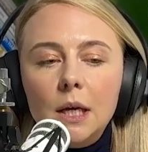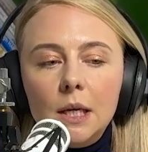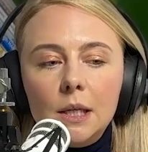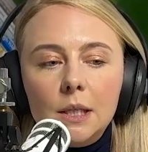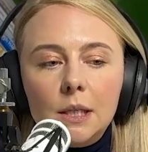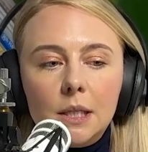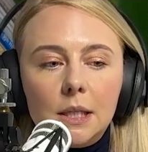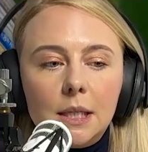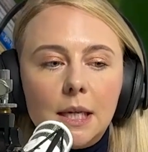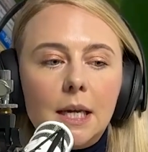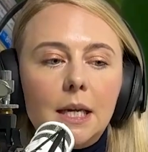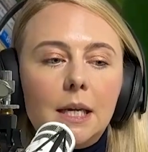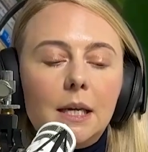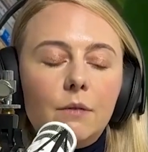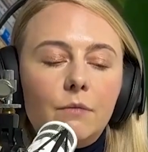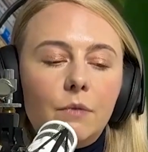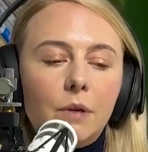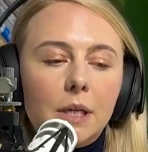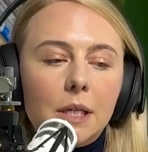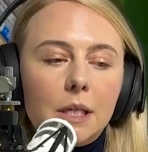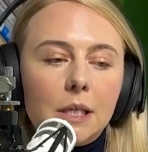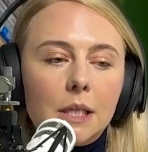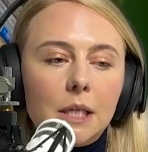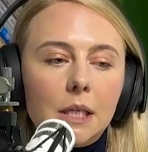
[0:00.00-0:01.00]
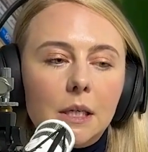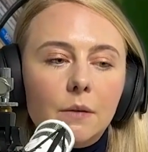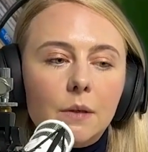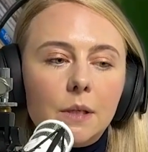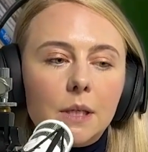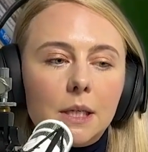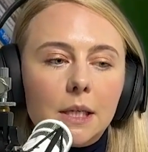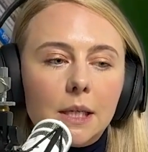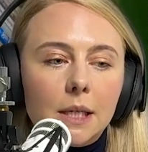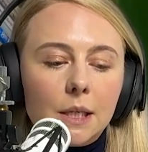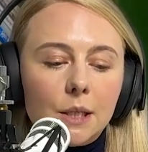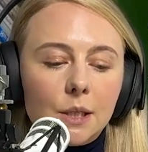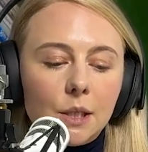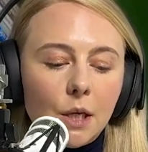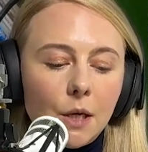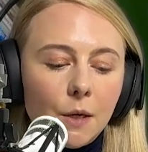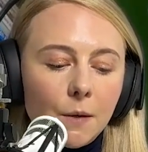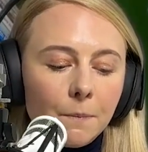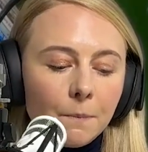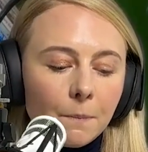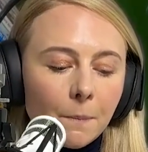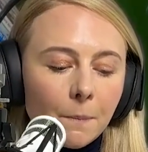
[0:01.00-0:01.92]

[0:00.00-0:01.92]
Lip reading: take it really seriously. So